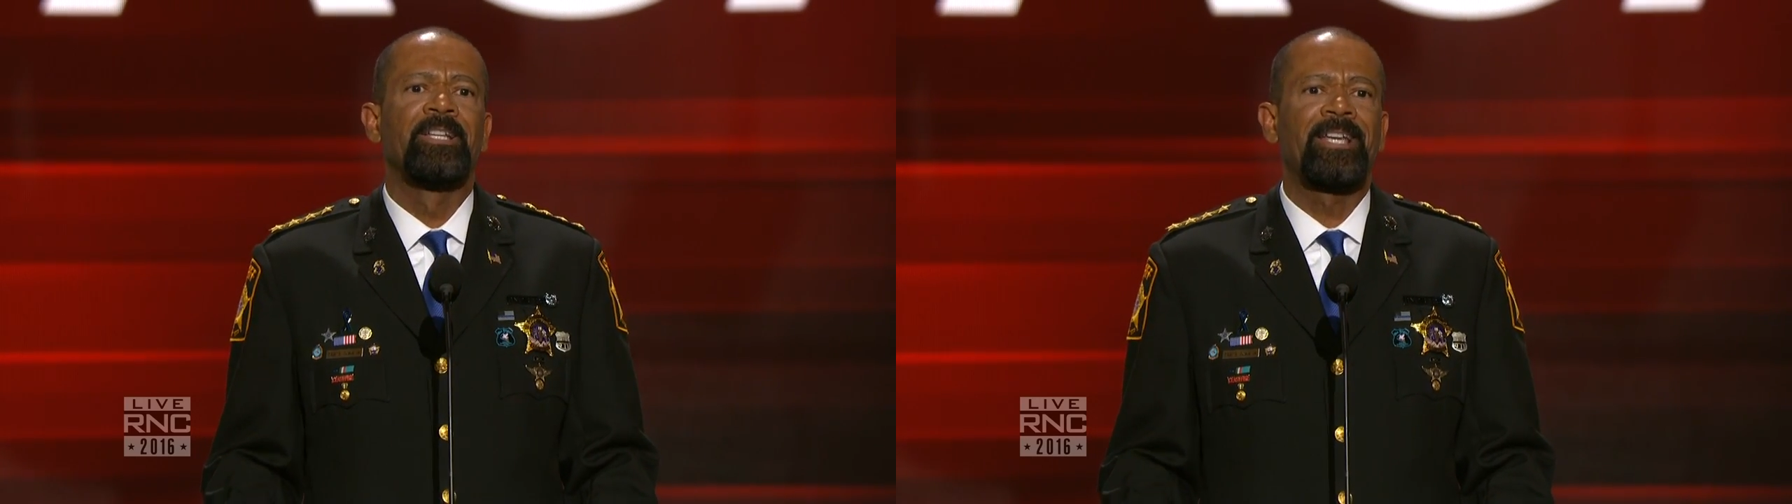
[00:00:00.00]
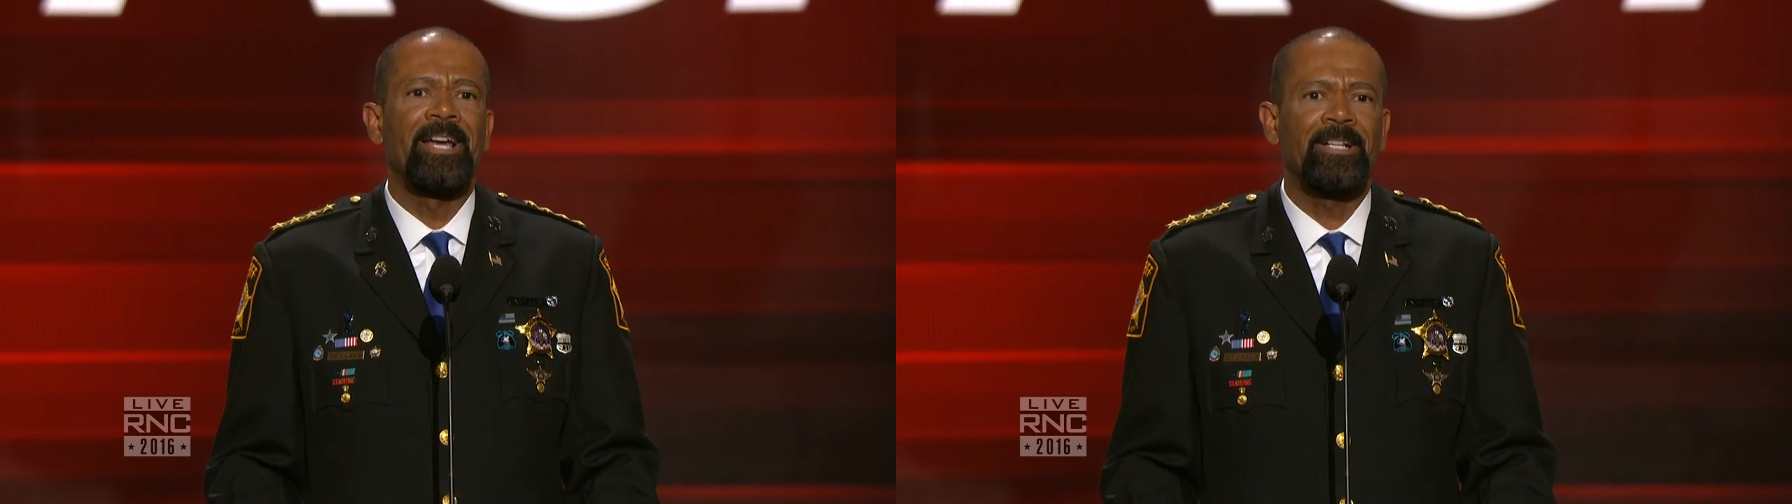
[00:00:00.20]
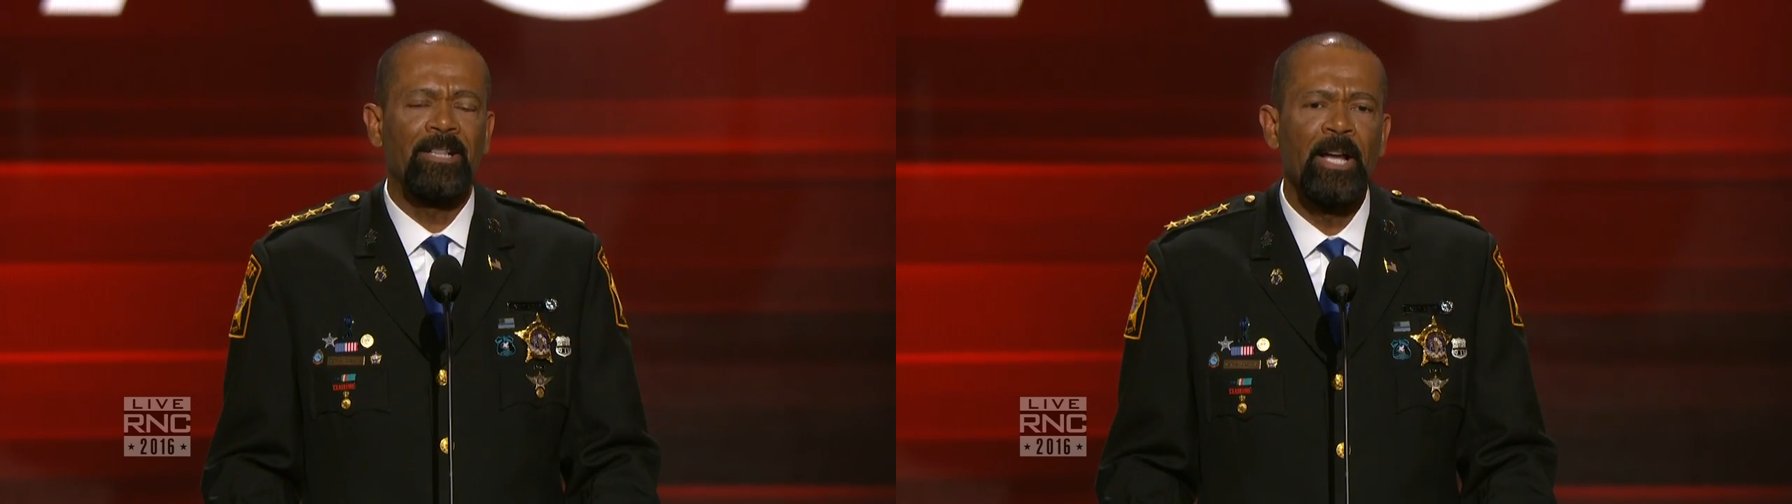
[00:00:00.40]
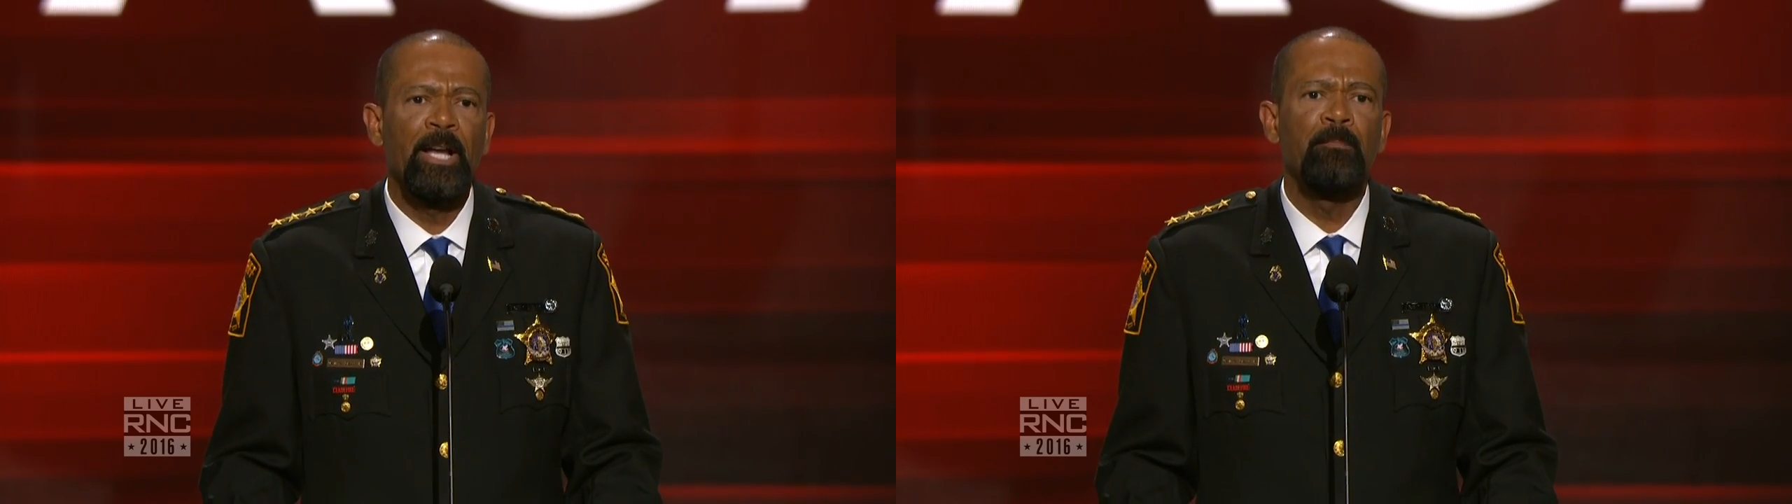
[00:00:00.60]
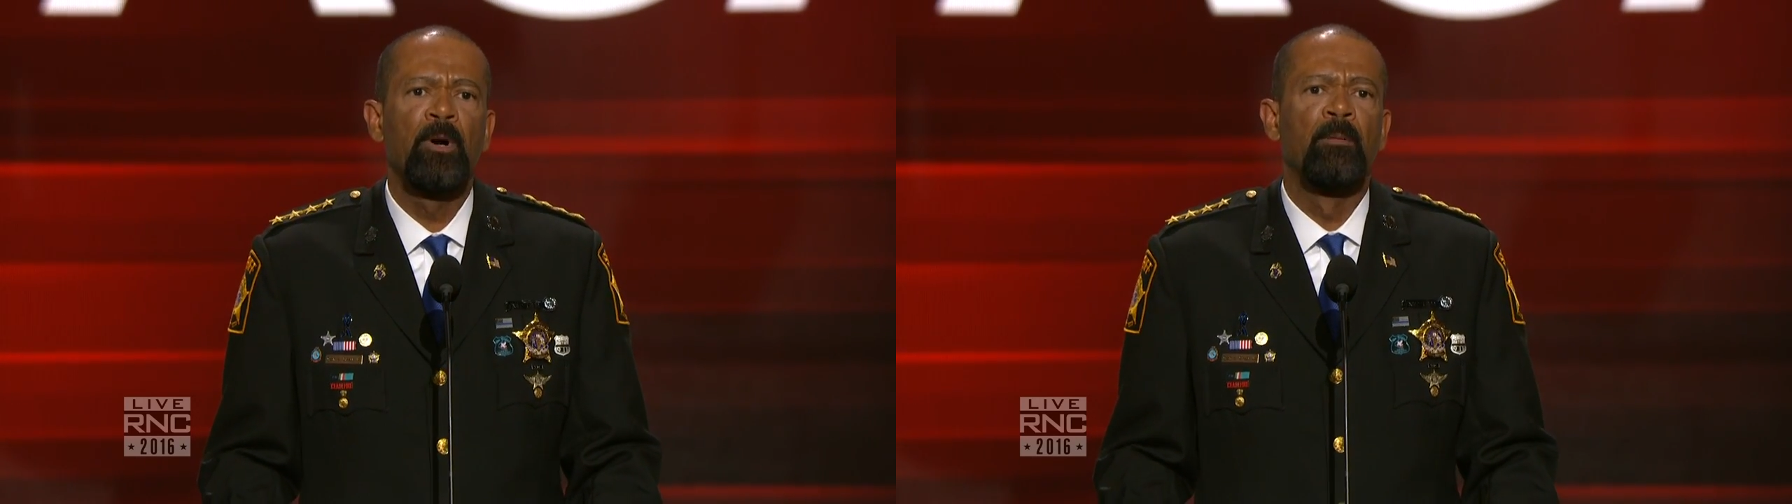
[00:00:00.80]
can
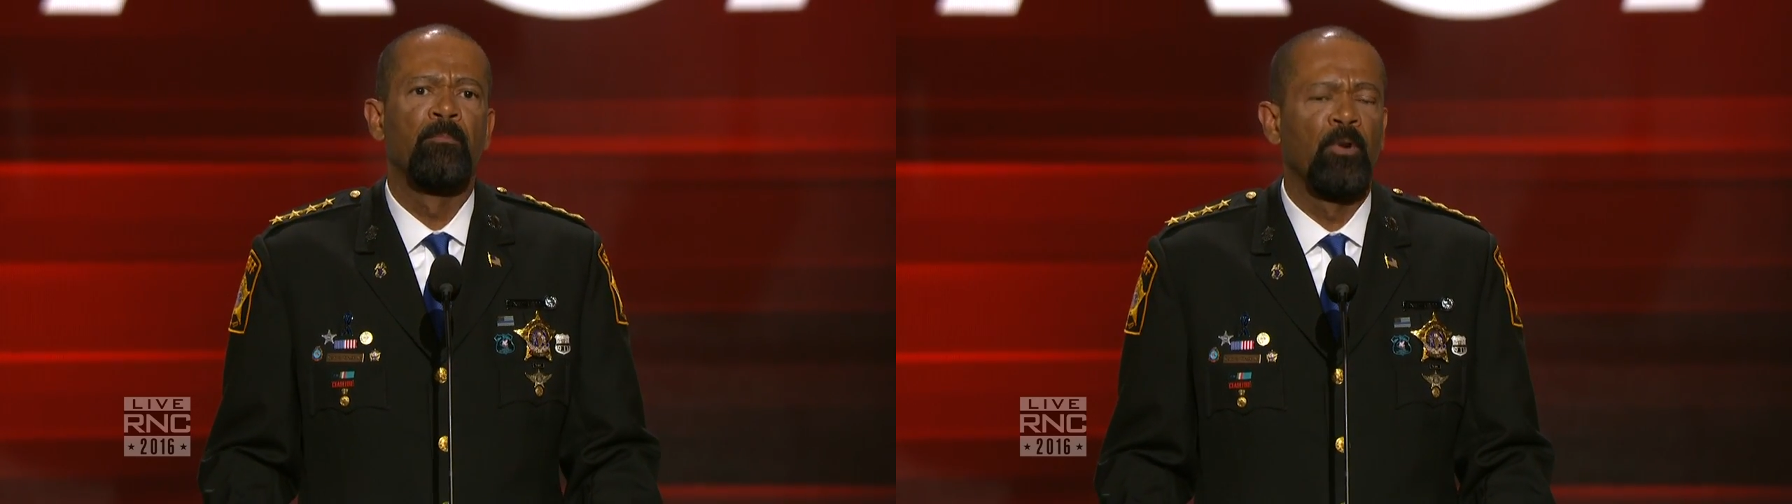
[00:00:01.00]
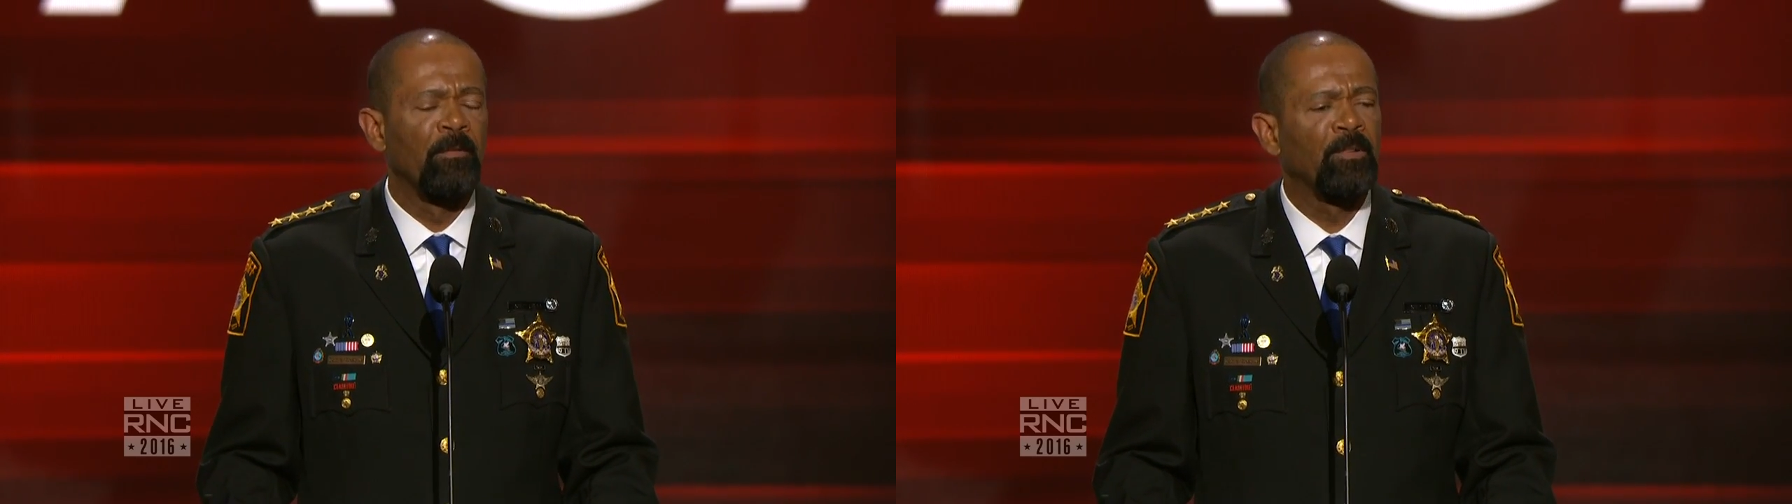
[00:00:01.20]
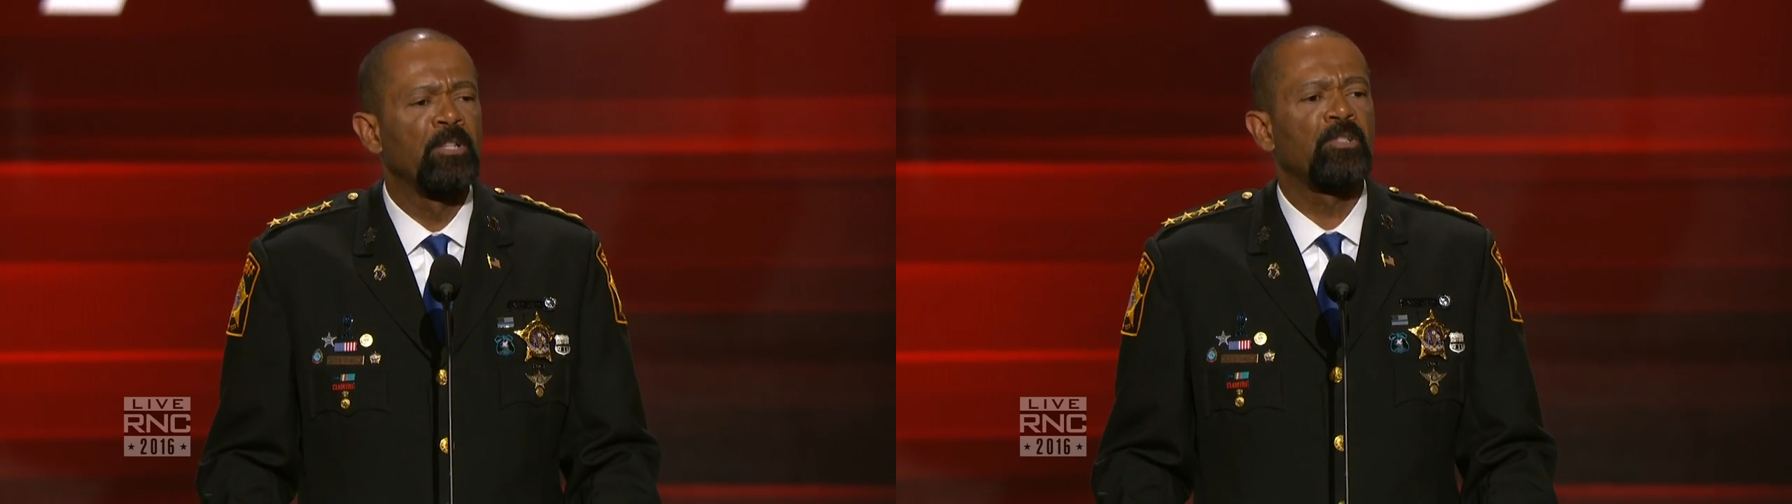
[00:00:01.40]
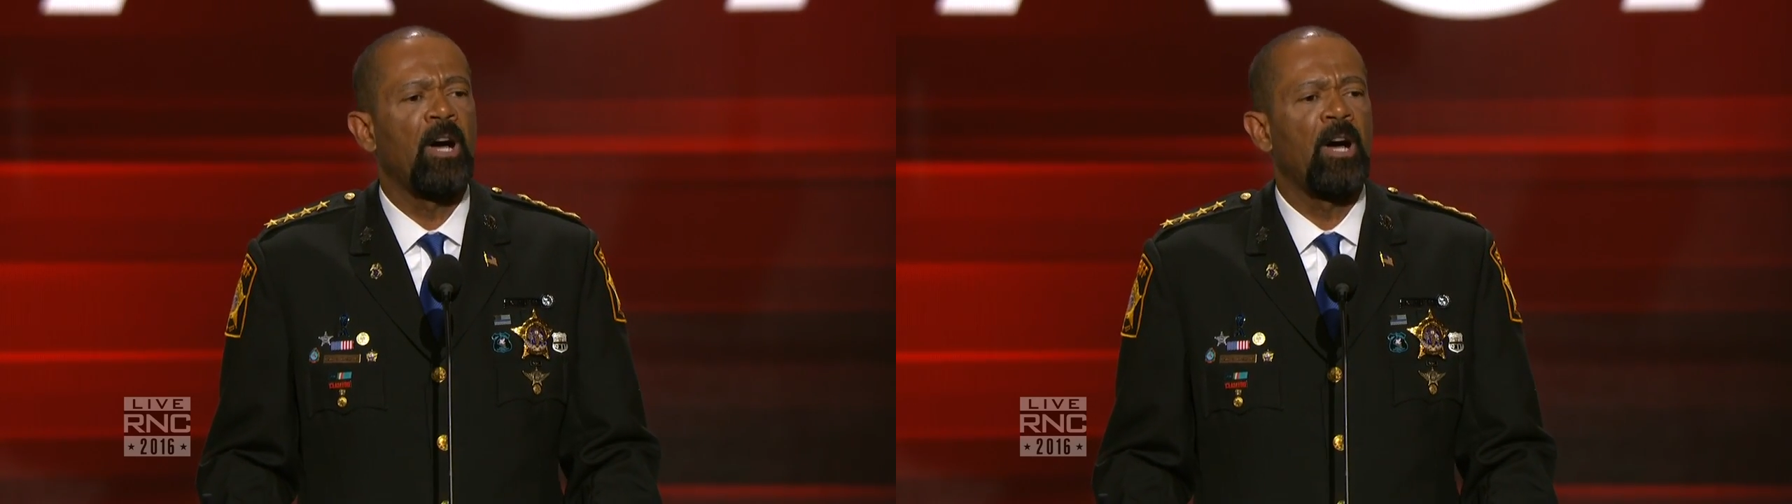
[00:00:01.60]
claim privilege